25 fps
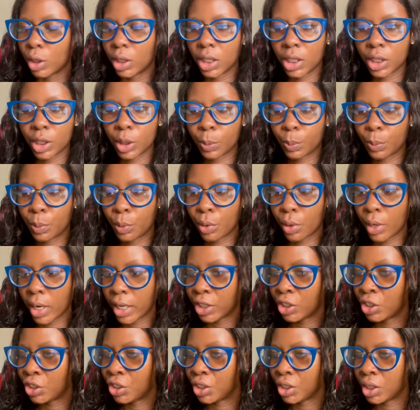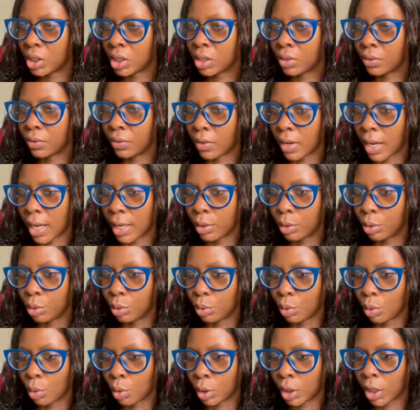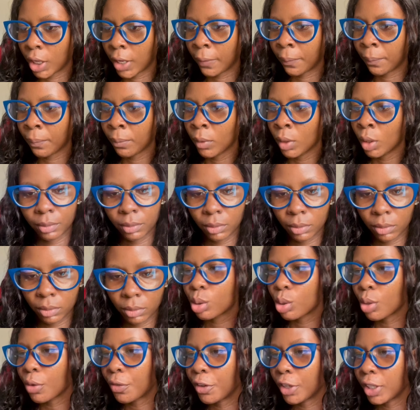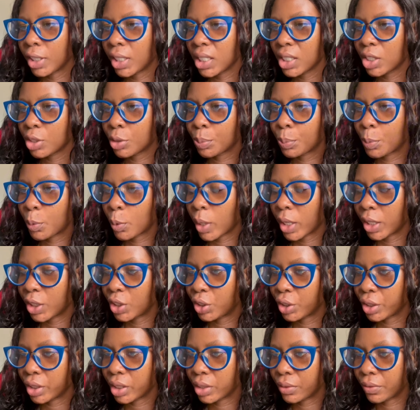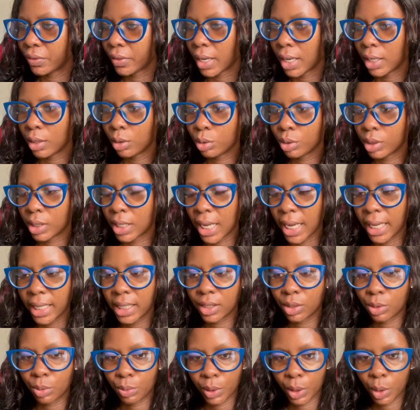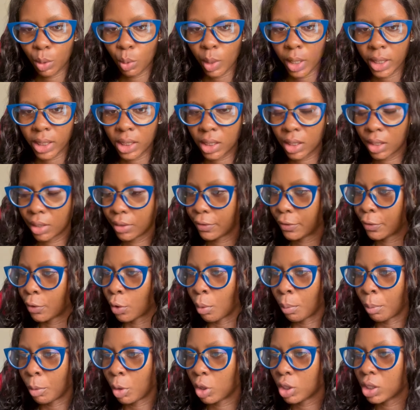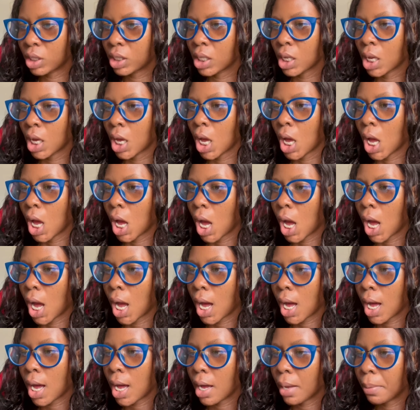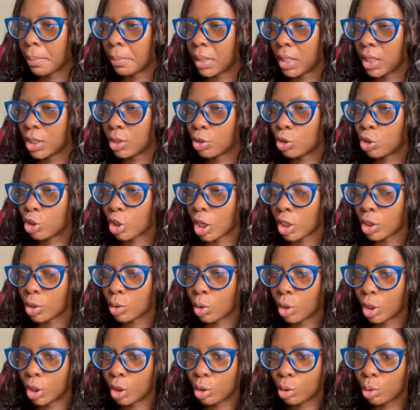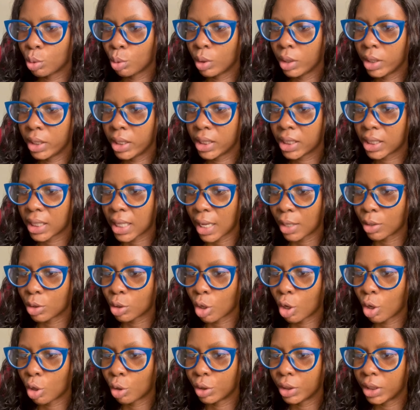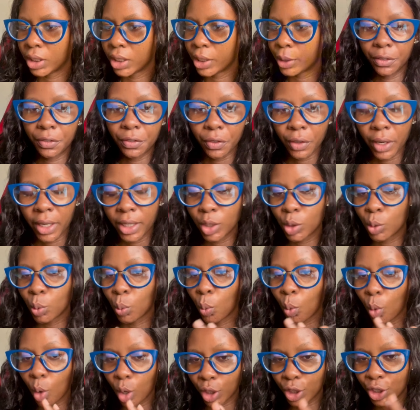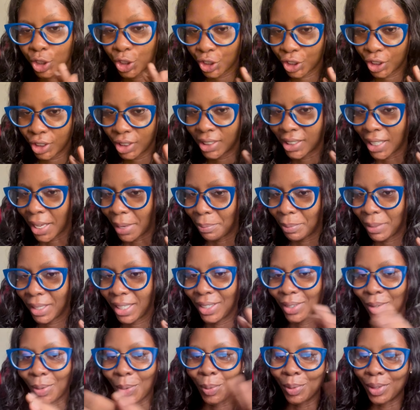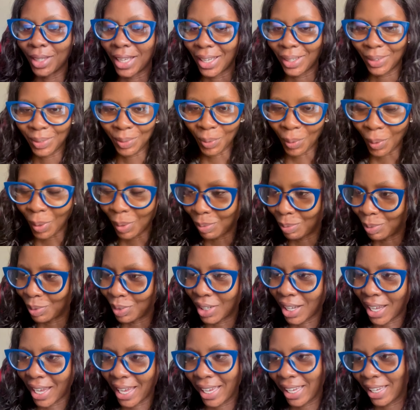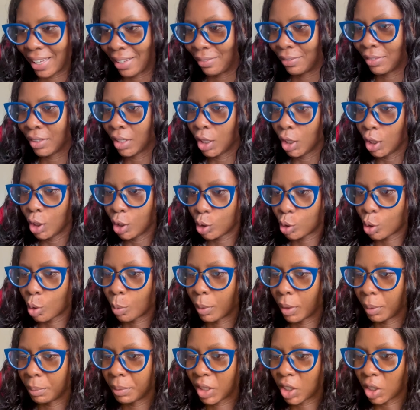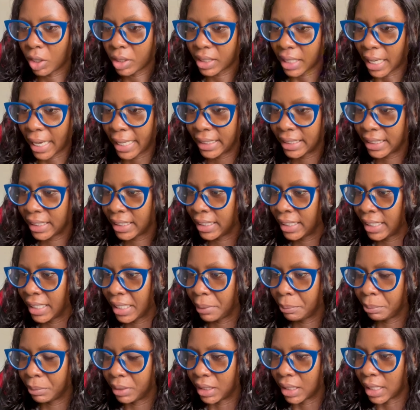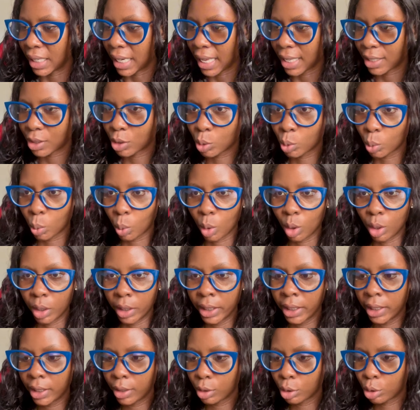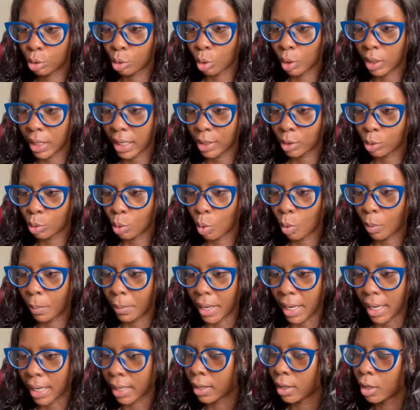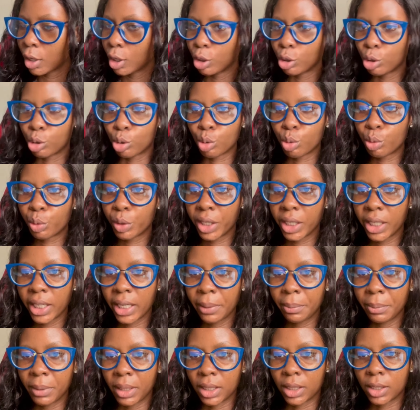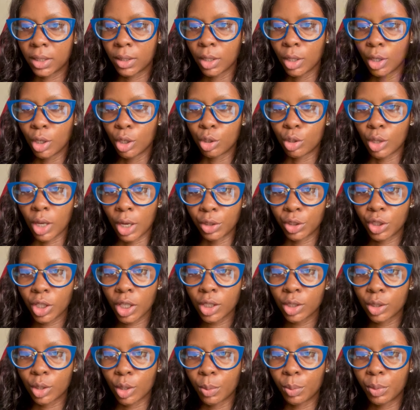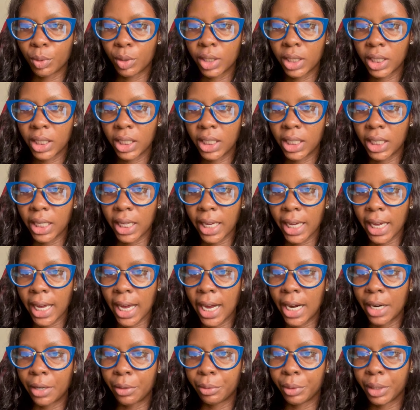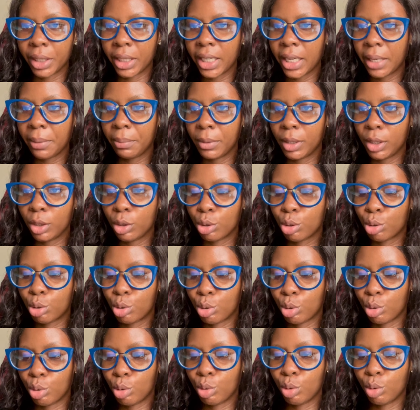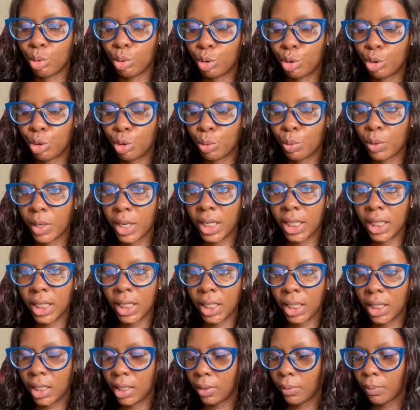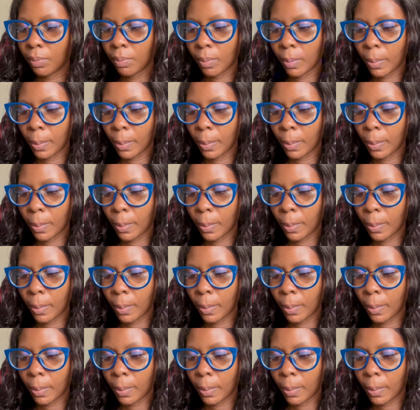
the spreadsheet value. Okay, so for this spreadsheet values that is requesting from us, it's just going to list out all these different worksheets, or like workbook I have. So but because I didn't name the last one, so let's go back to rename it. So I'll just double click here and rename it to training